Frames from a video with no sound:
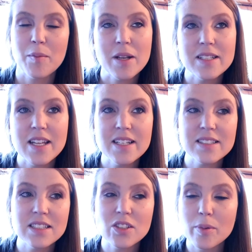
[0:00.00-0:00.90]
I mean, it
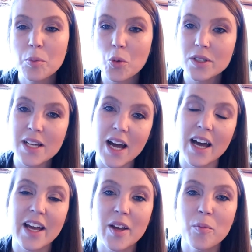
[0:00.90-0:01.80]
takes a little bit more
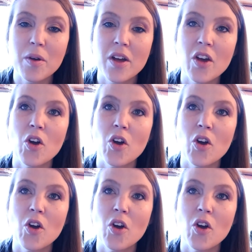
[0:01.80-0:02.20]
time,